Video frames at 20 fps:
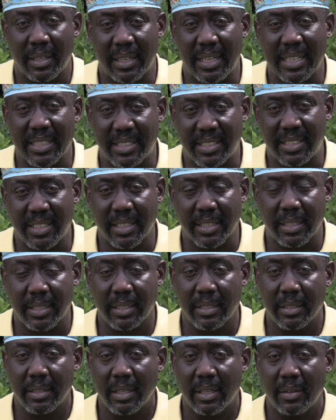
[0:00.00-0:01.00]
get
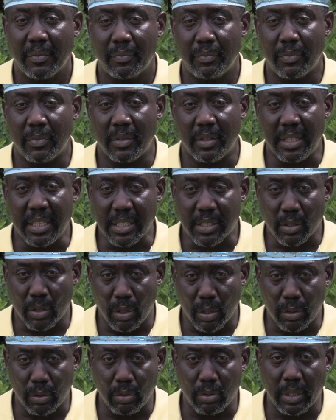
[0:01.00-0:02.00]
sick. This
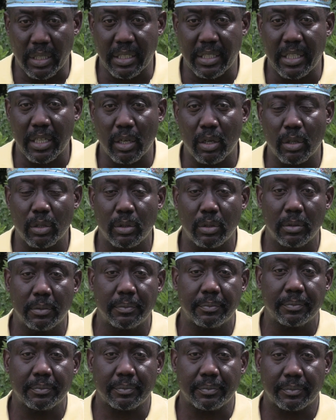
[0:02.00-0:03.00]
Odun is the
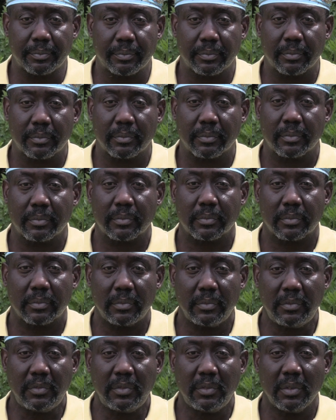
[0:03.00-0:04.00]
Odun
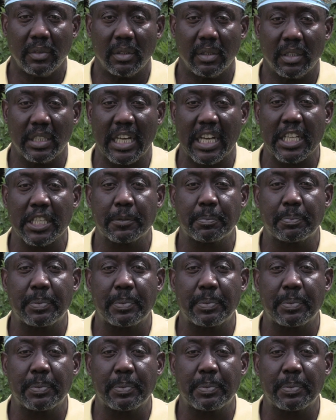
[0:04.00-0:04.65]
that